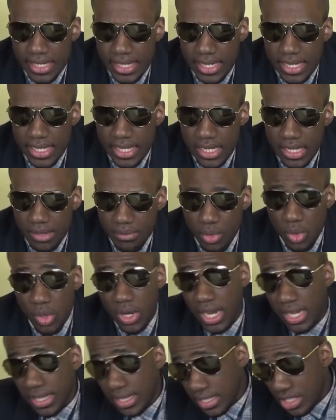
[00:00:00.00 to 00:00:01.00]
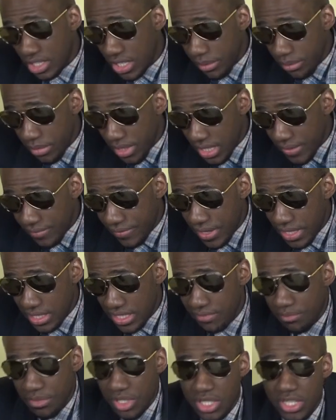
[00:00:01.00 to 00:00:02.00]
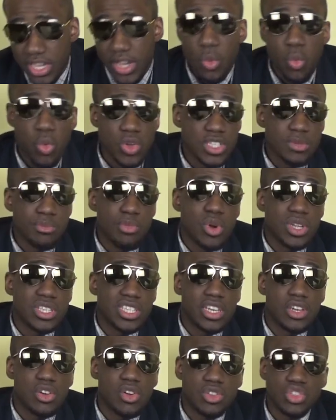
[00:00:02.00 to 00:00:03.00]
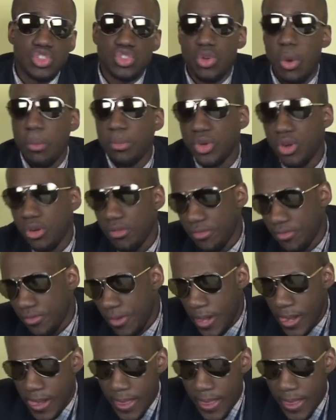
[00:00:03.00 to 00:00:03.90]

Look at the German defensive mistake once Boateng got subbed off.